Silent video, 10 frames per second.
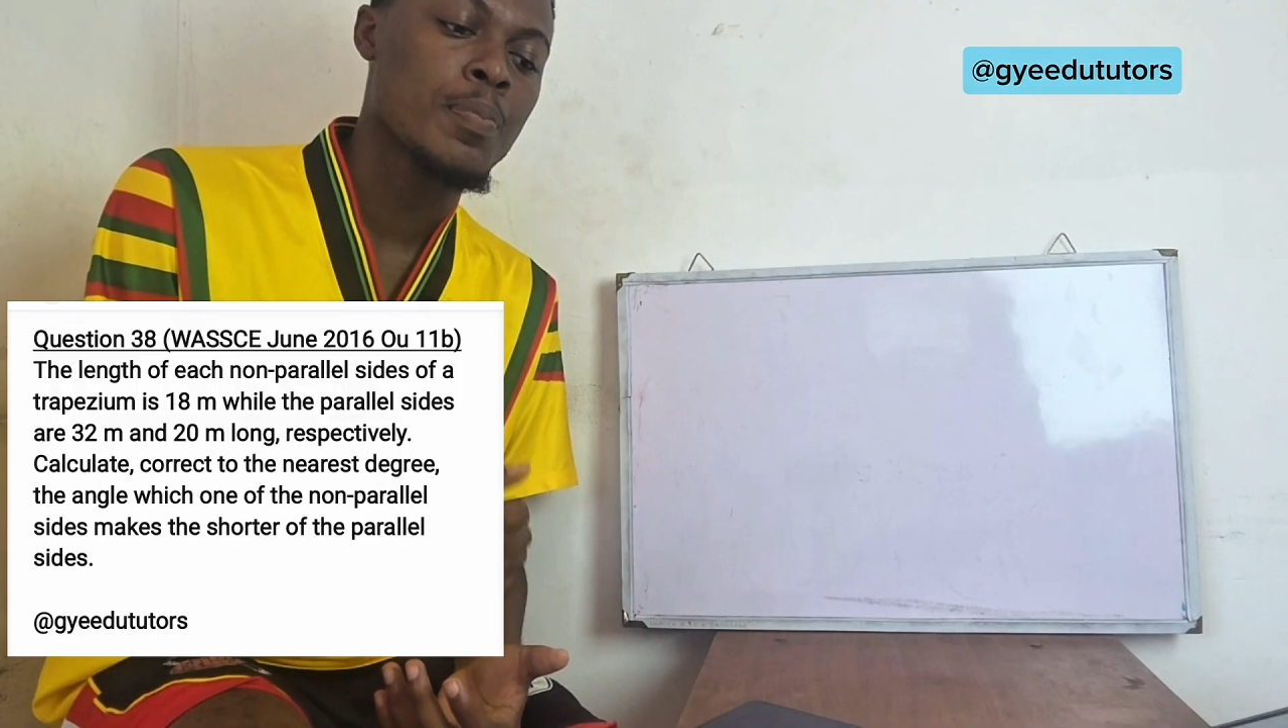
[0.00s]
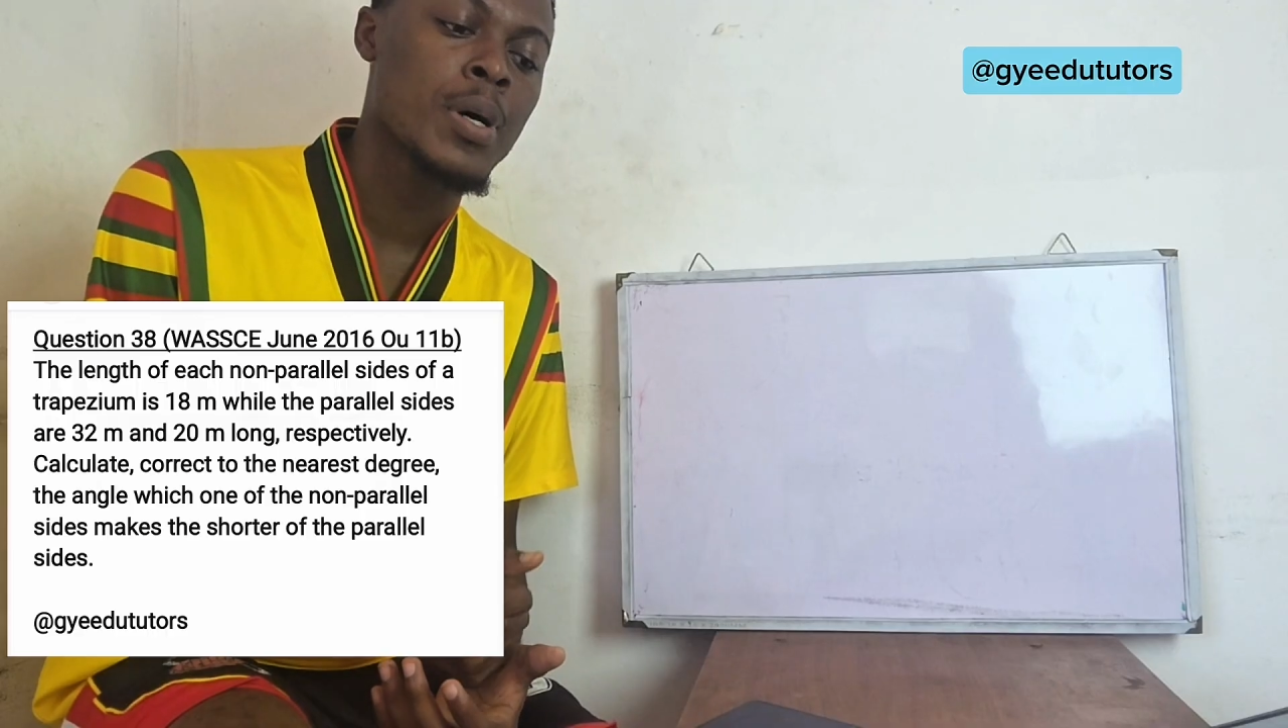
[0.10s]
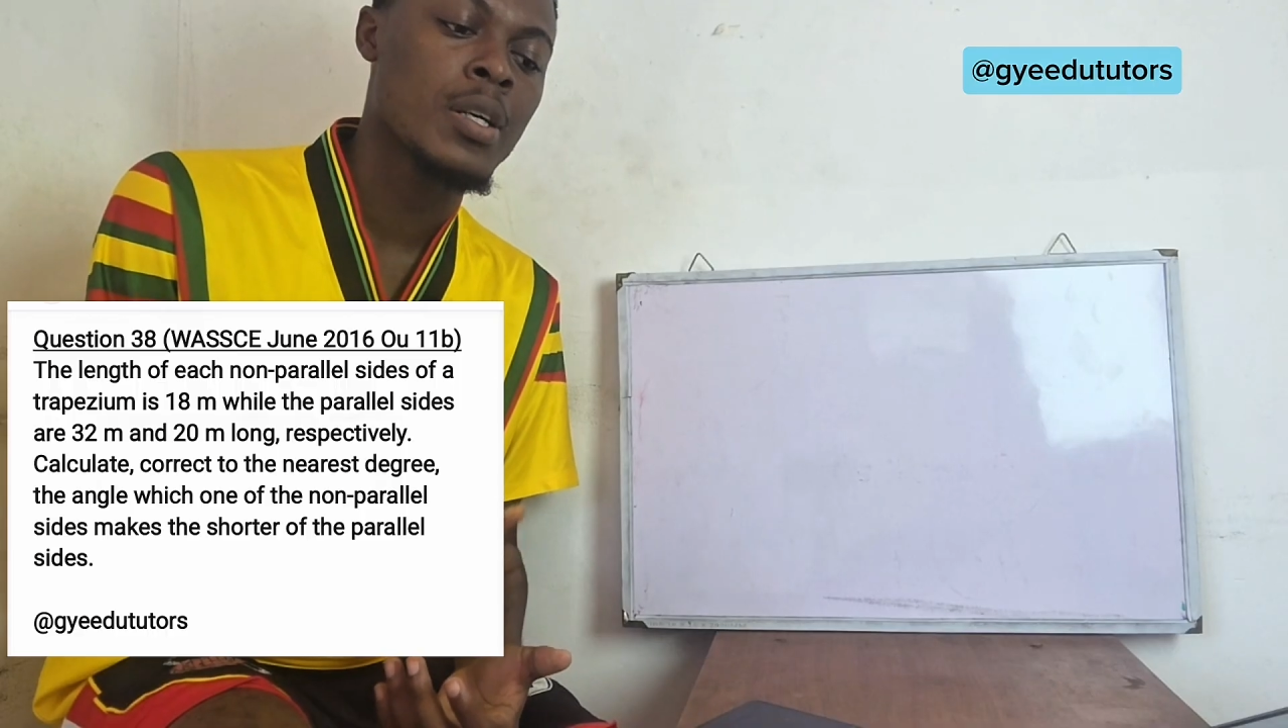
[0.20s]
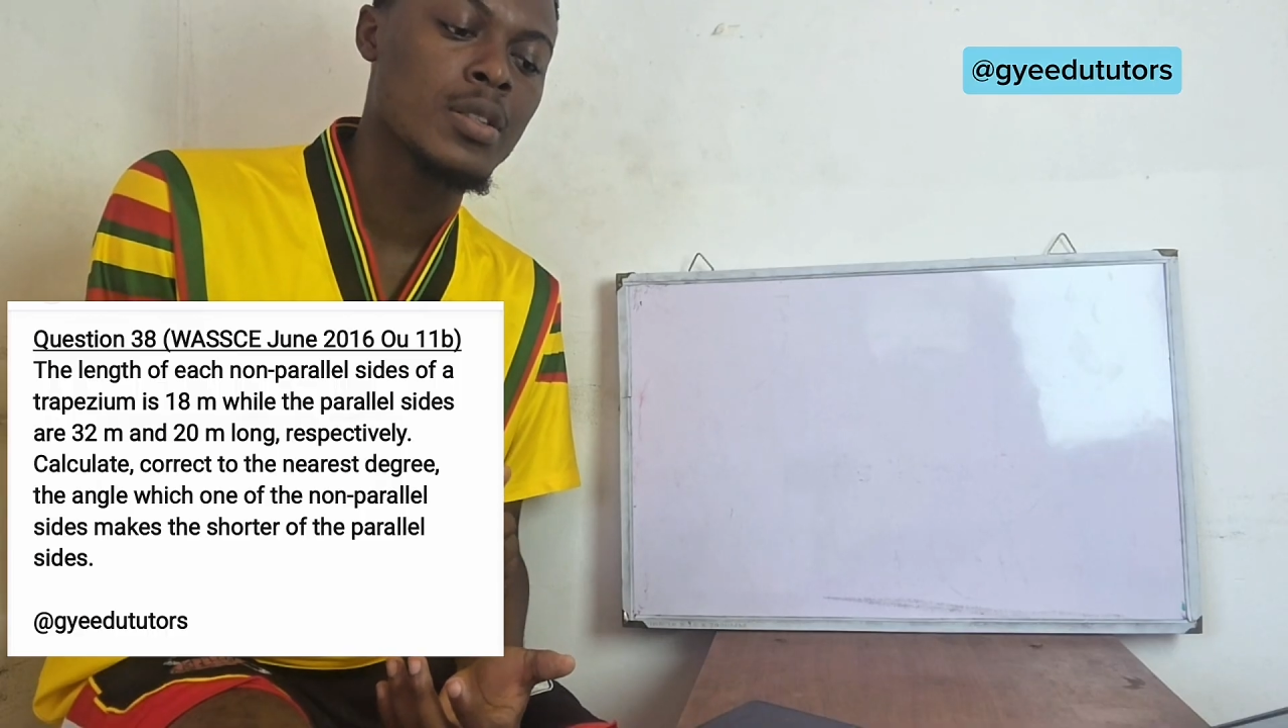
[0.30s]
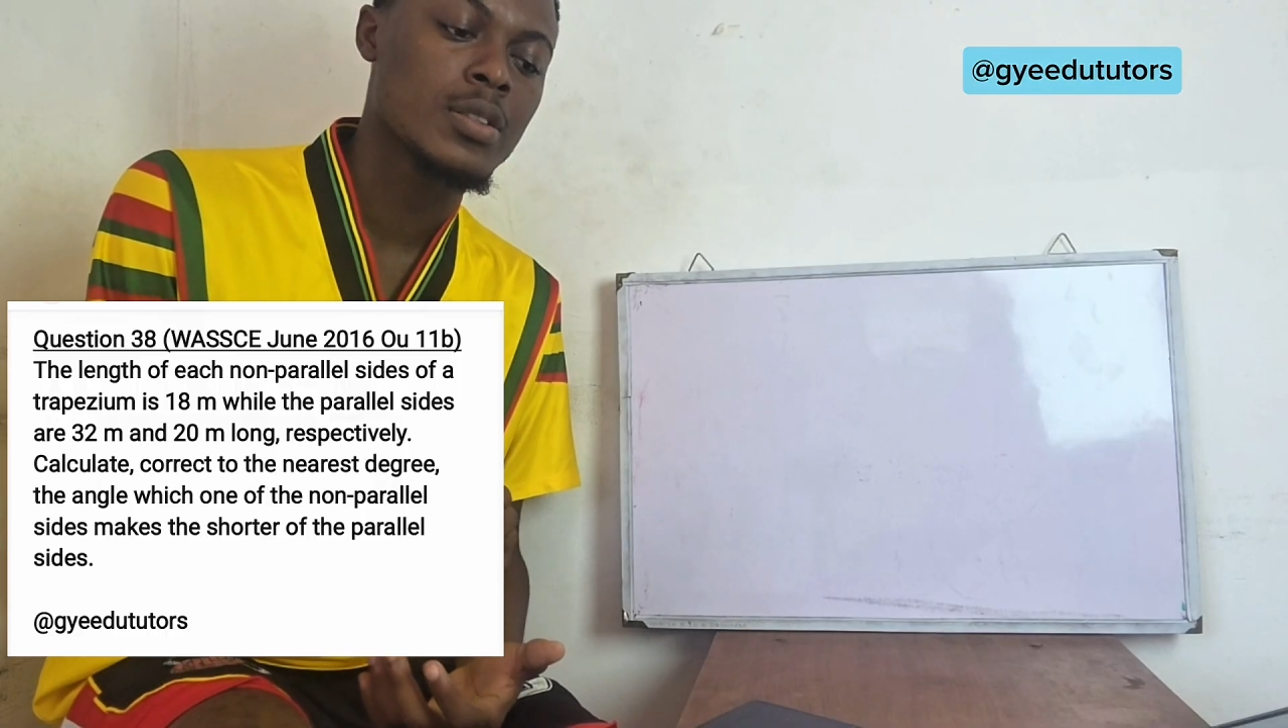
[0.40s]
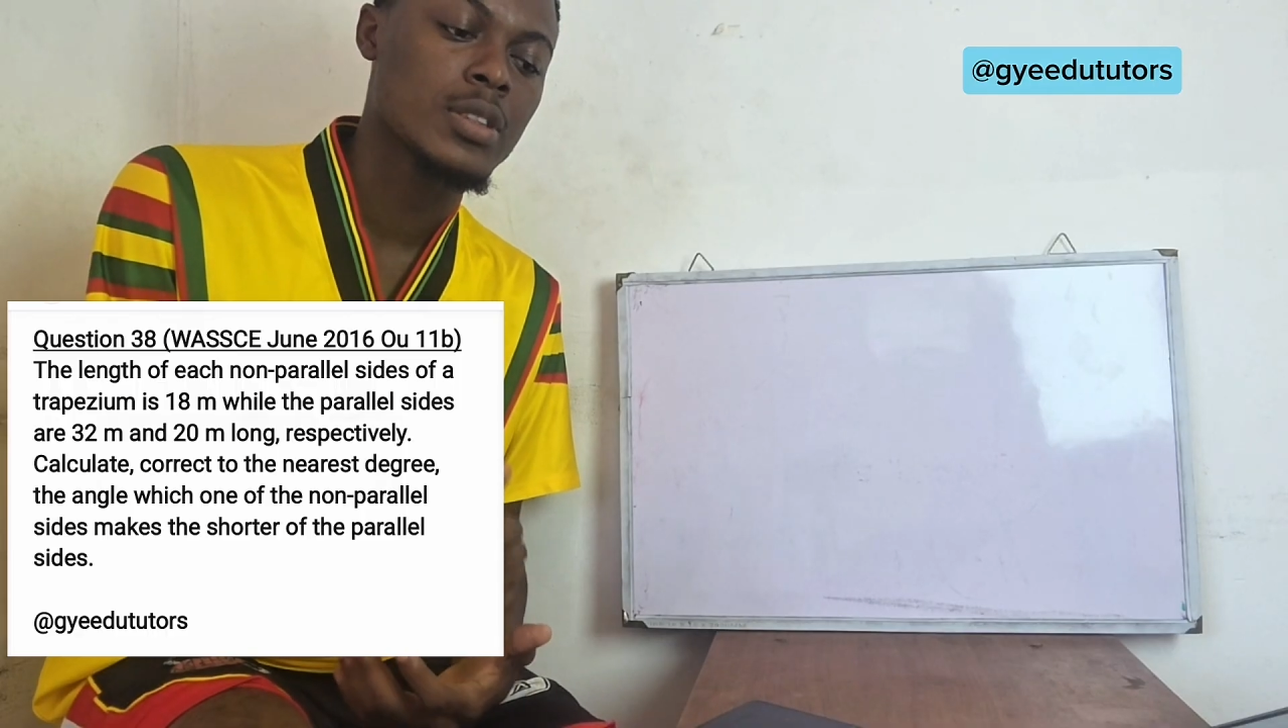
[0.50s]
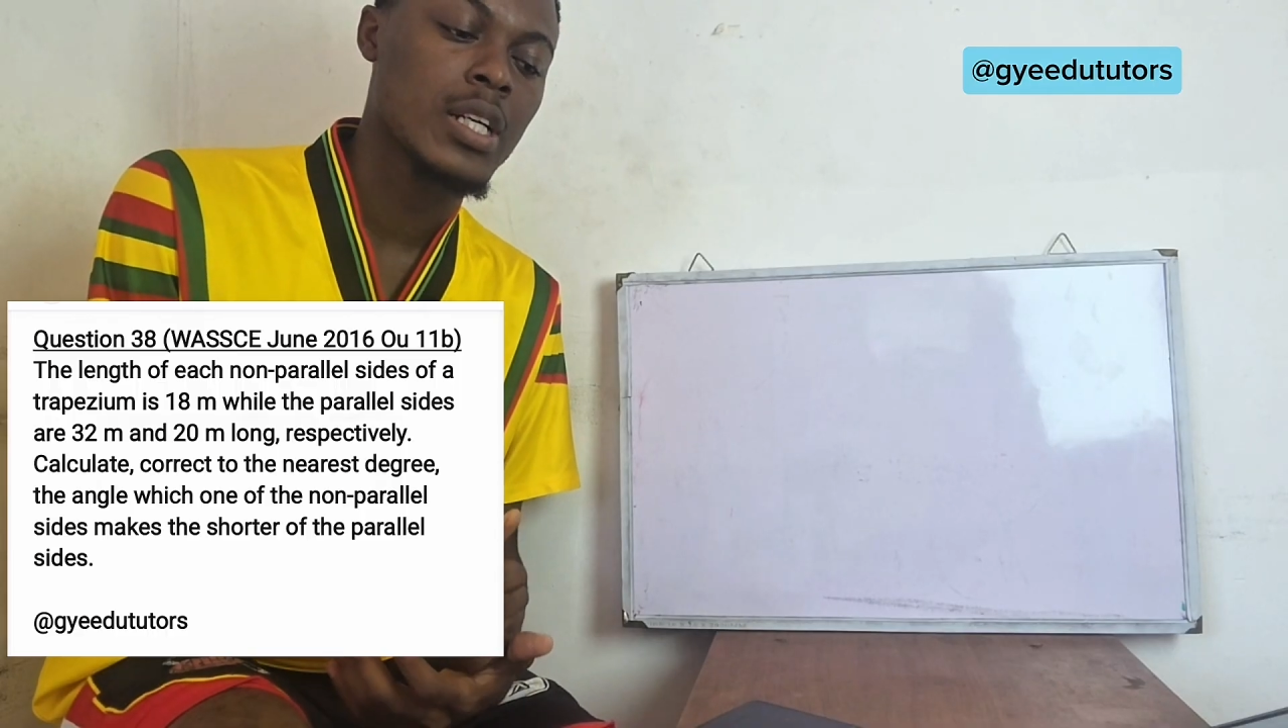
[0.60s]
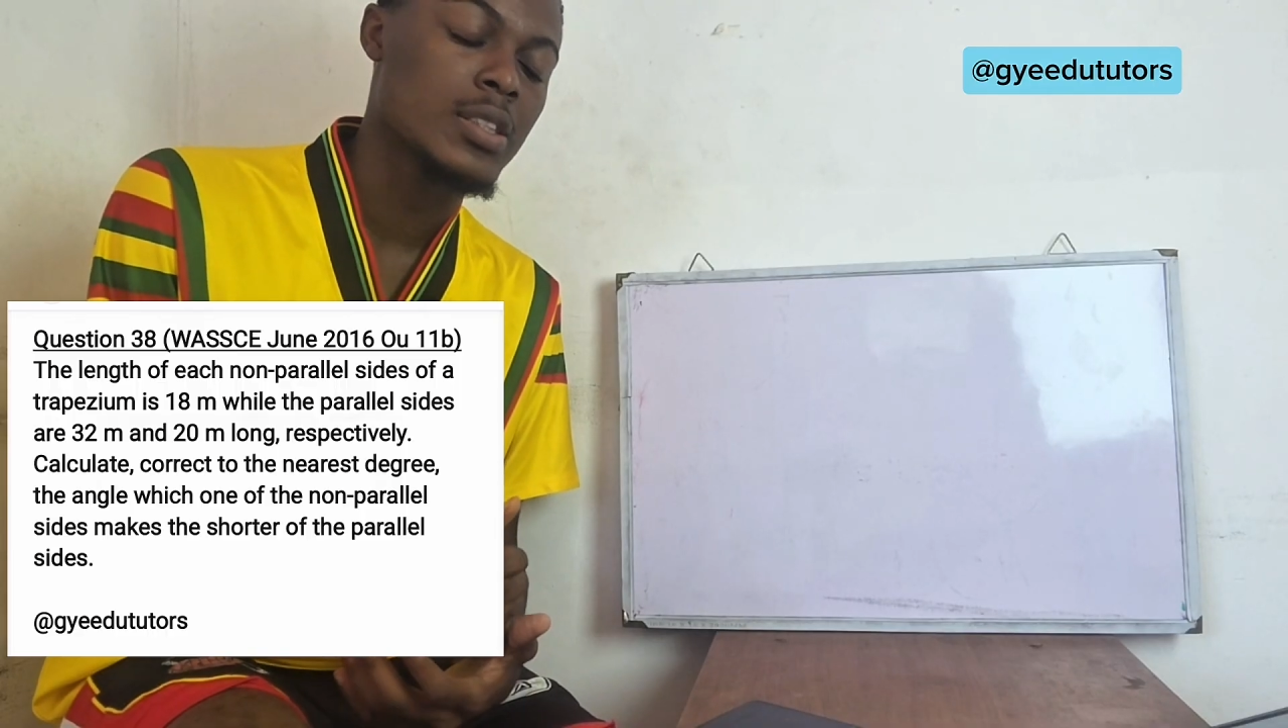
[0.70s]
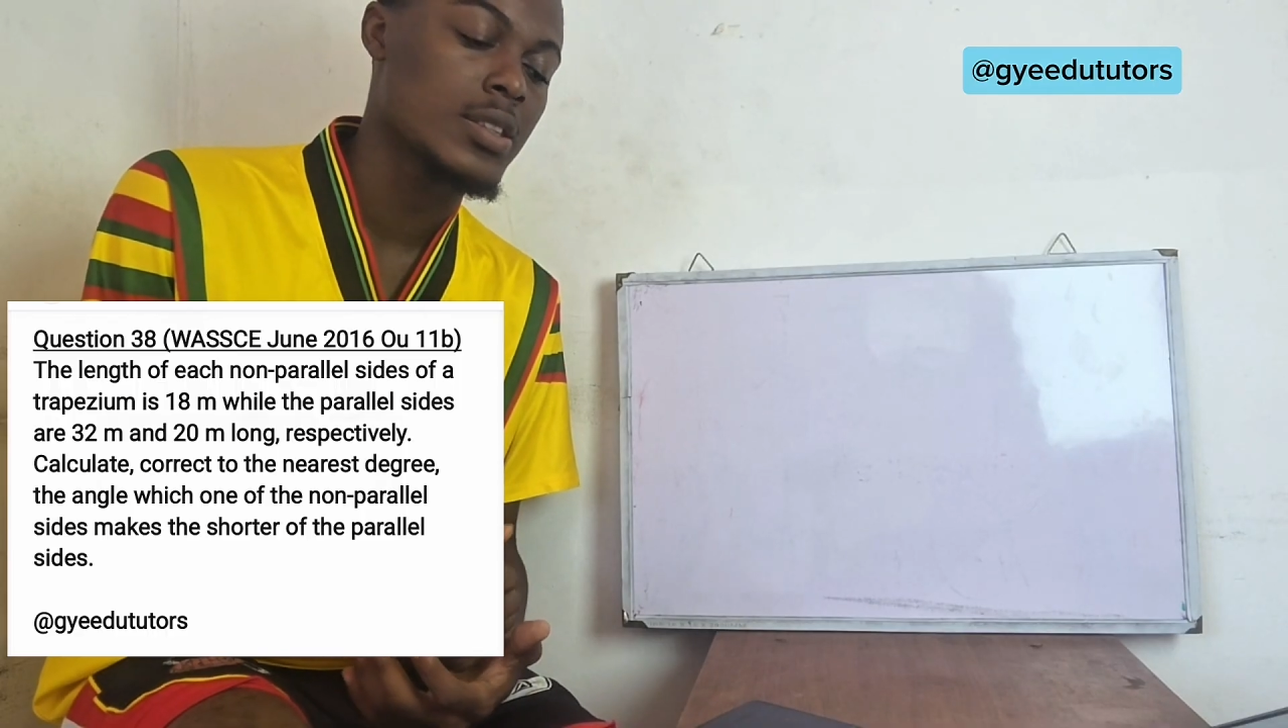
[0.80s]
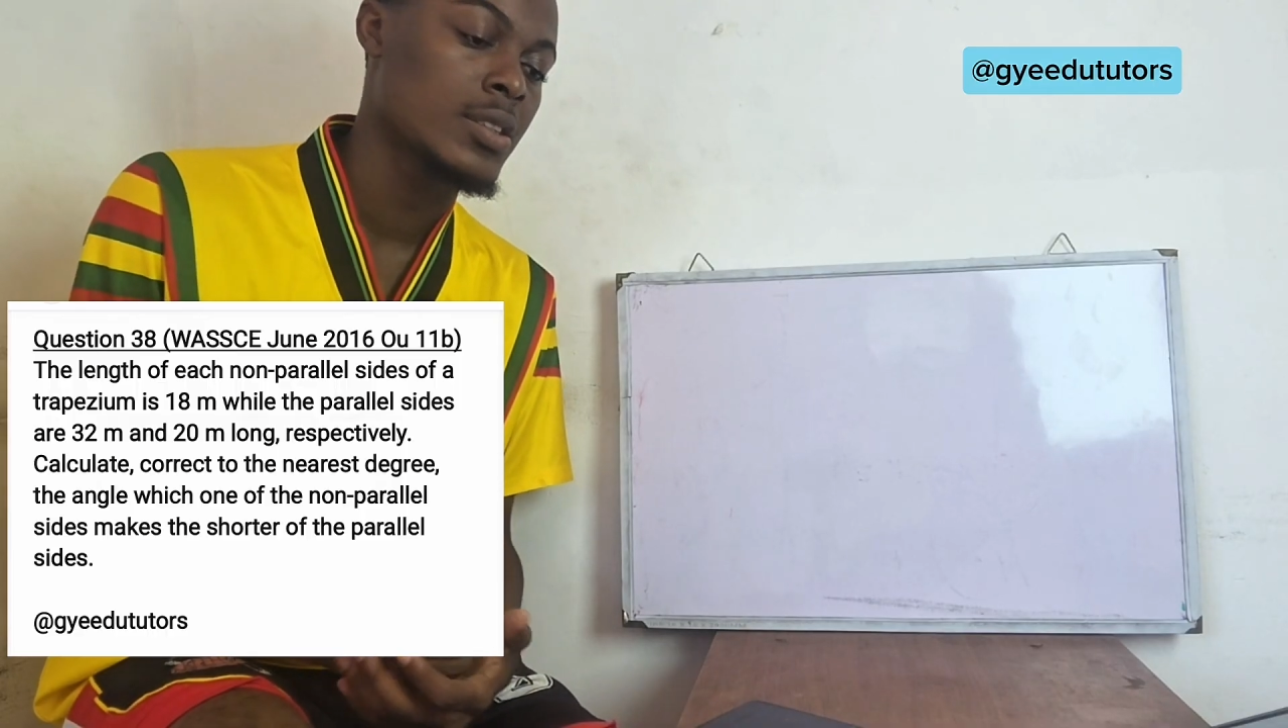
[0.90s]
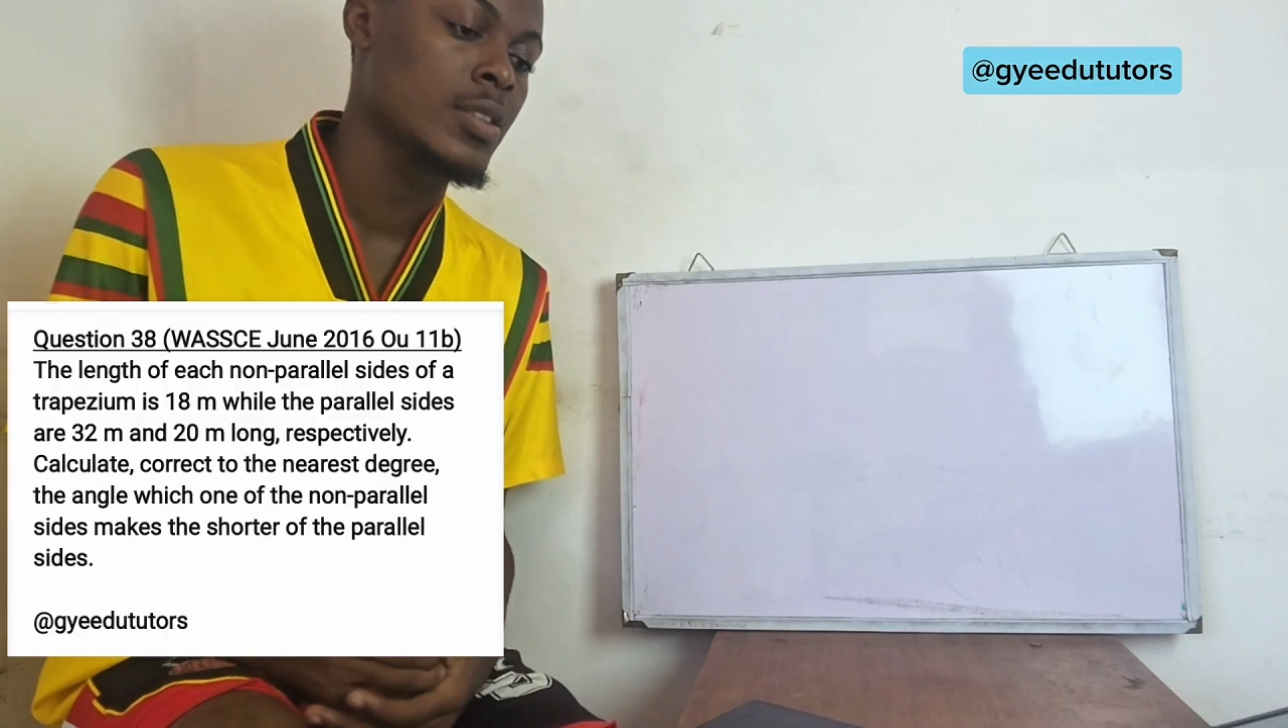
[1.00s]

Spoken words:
parallel sides.